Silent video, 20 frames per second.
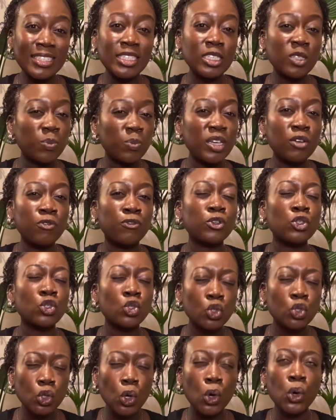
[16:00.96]
it's been for
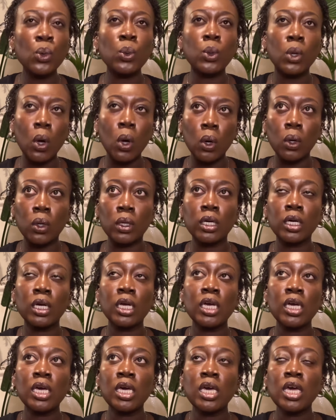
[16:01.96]
so long.
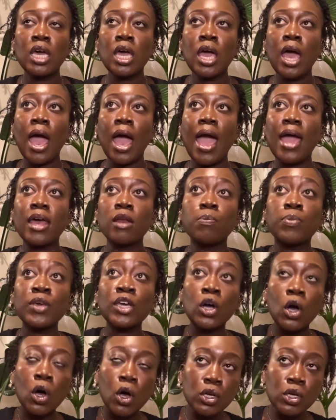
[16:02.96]
And
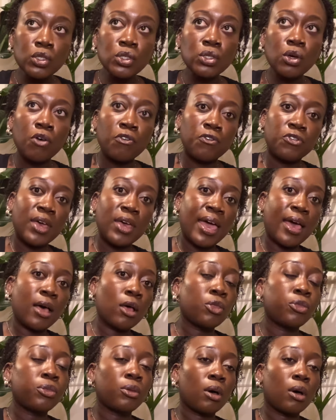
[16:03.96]
because of the
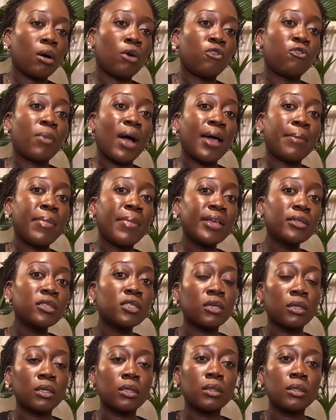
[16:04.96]
health of my
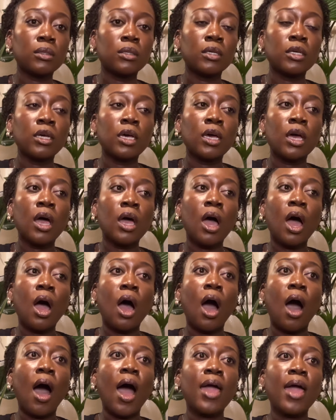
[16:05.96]
mental,
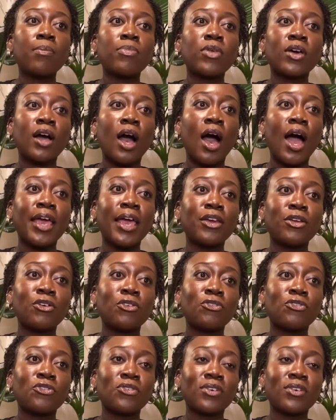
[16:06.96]
I'm the kind of